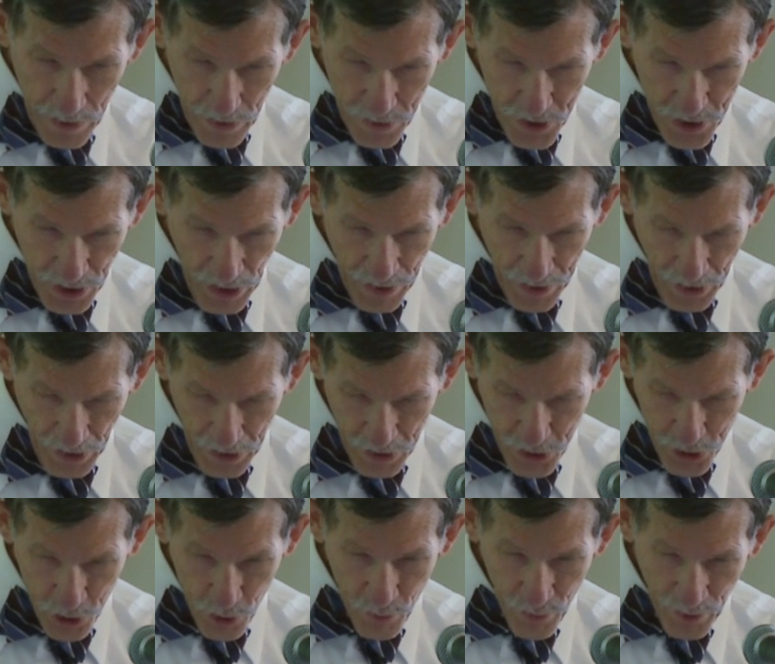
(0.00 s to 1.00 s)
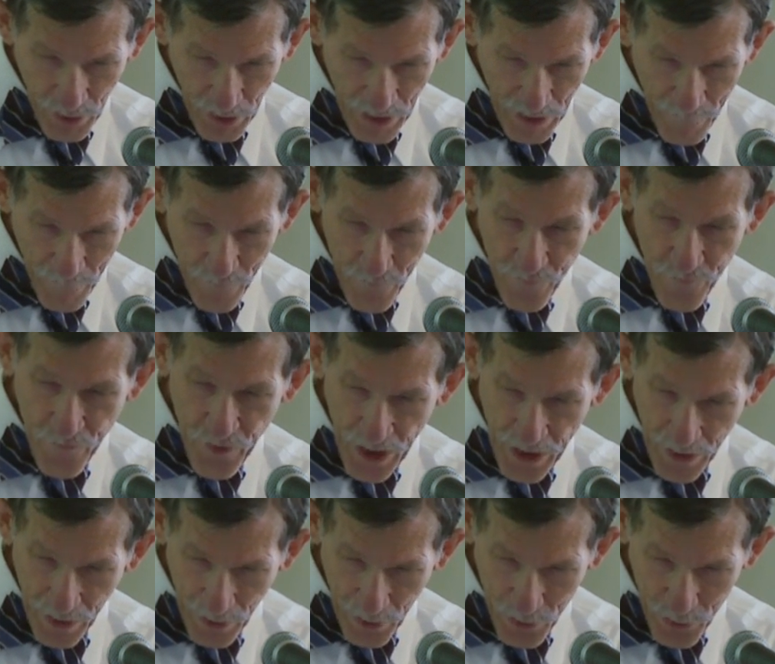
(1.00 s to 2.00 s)
Sunday, June the
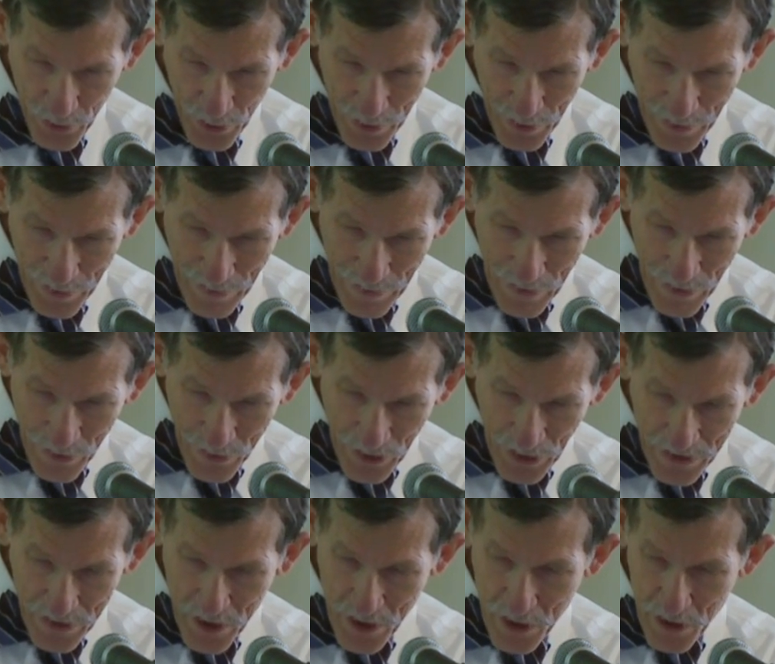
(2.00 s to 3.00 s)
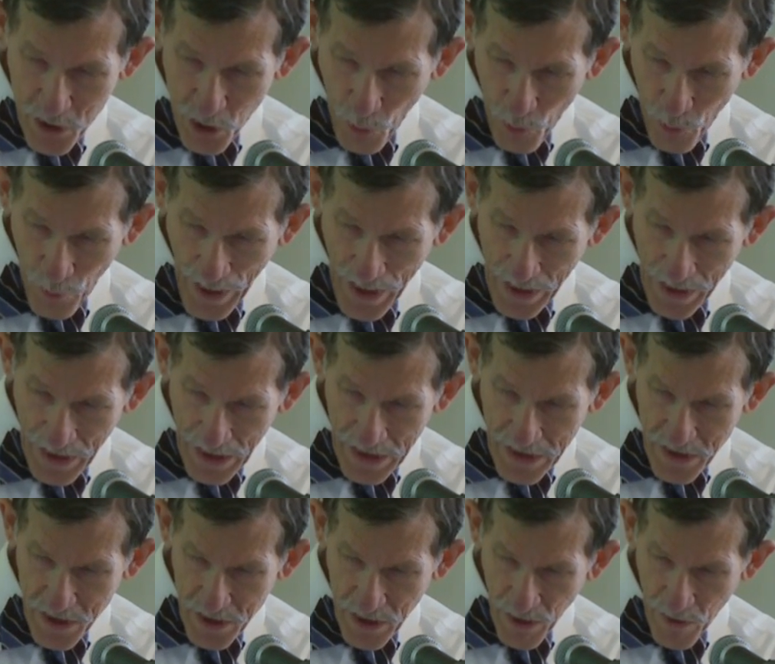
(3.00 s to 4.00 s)
5th, this is a rainy
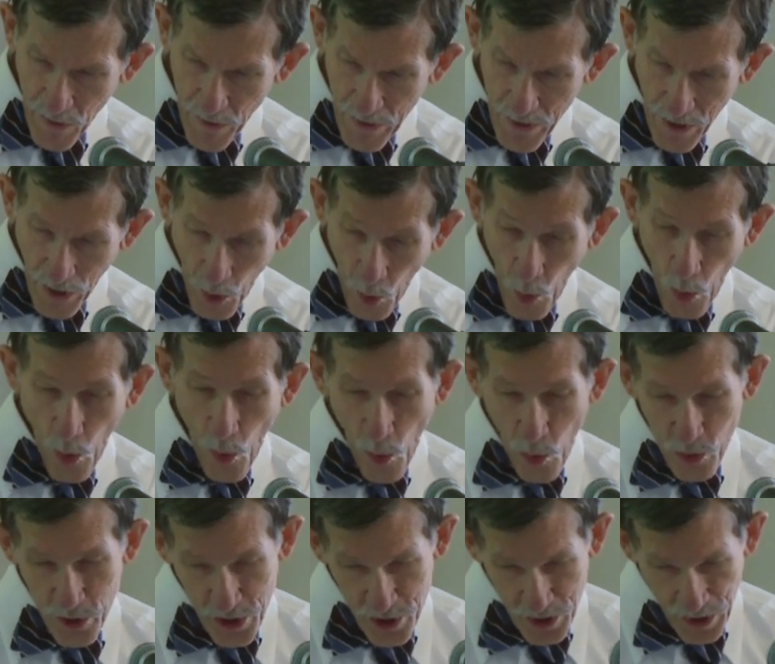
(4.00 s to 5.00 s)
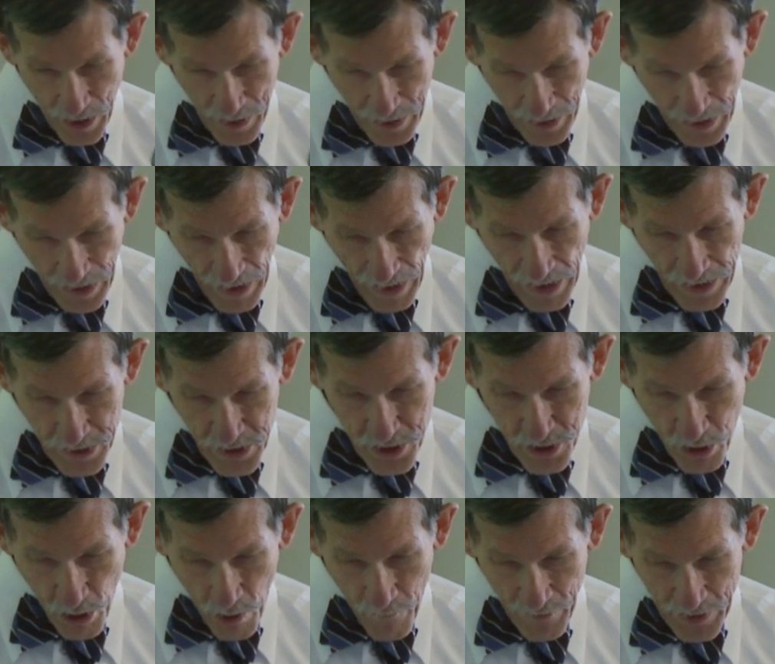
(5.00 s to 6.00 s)
Sunday, and
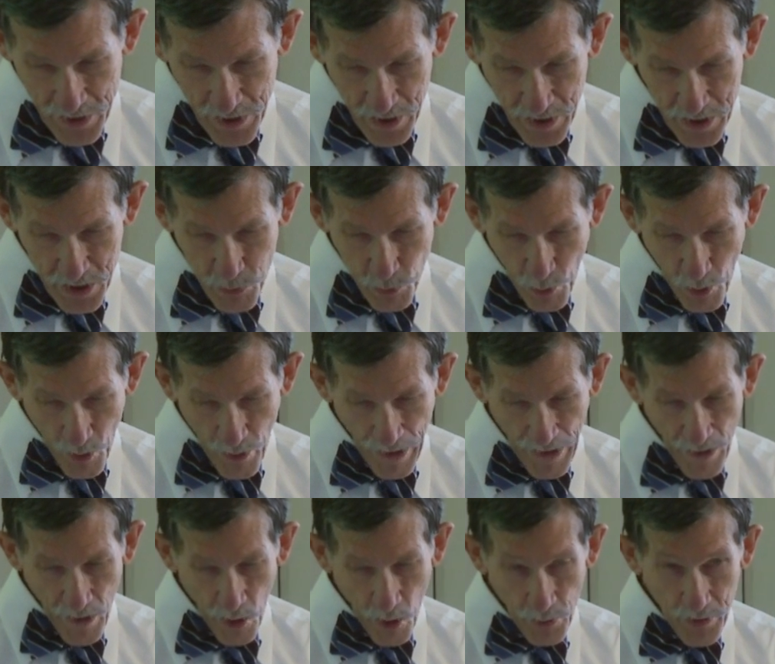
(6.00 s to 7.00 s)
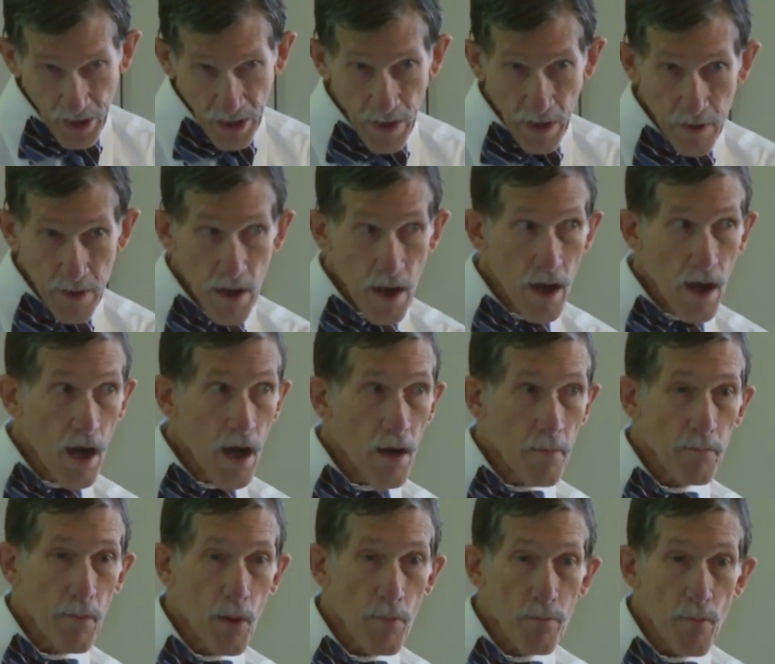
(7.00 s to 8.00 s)
services were held in
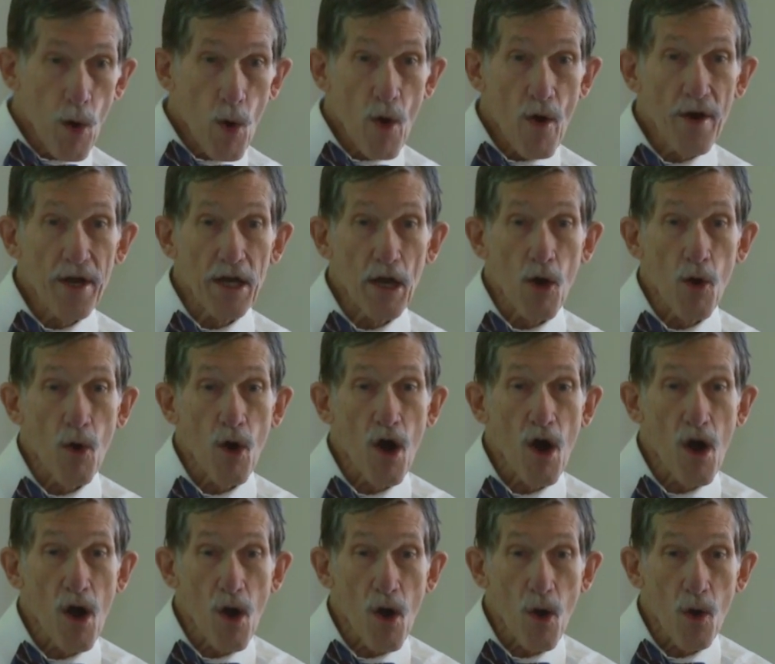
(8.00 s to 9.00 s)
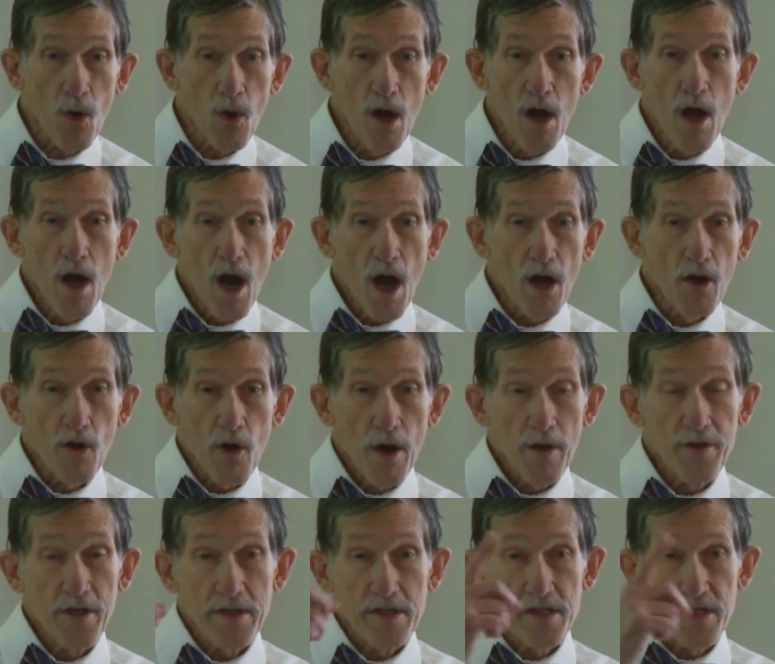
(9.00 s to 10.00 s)
Memorial Hall,
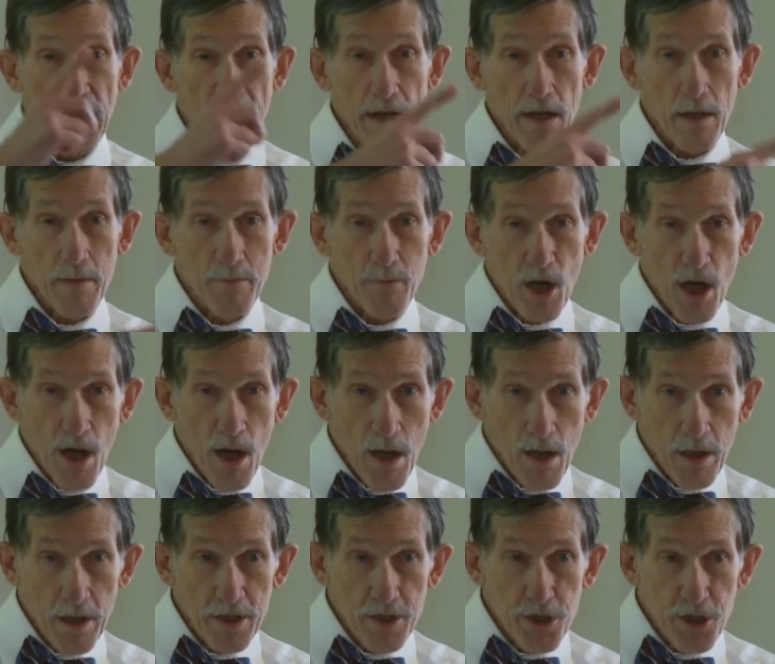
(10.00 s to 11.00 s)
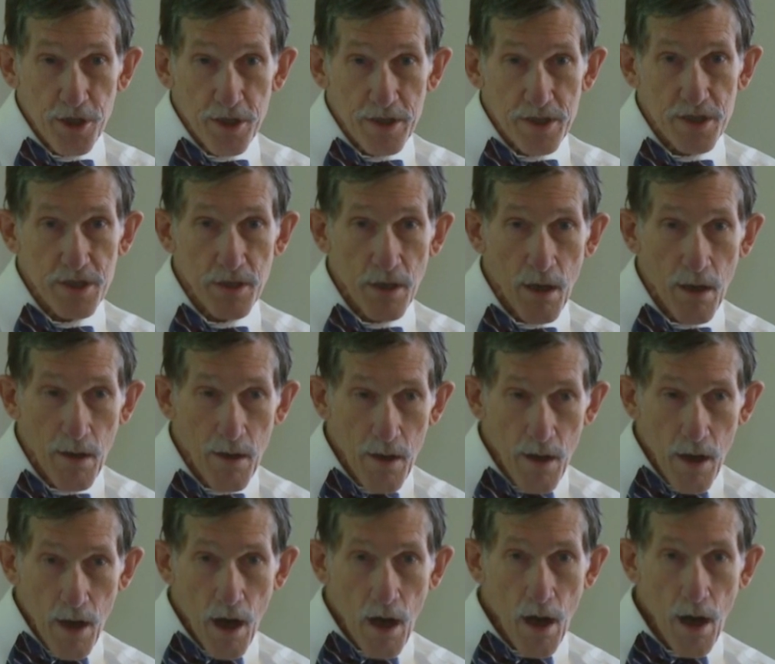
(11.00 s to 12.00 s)
the Salem College's
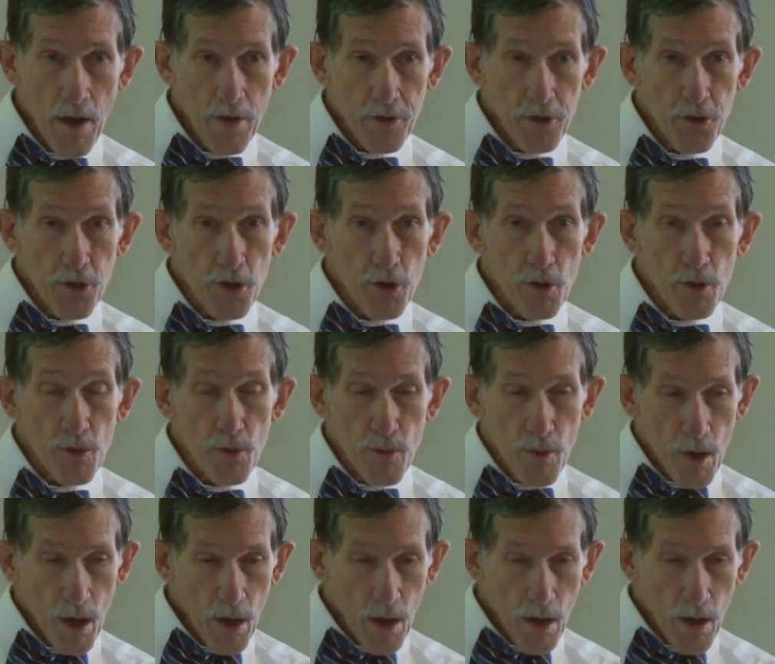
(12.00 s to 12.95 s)
new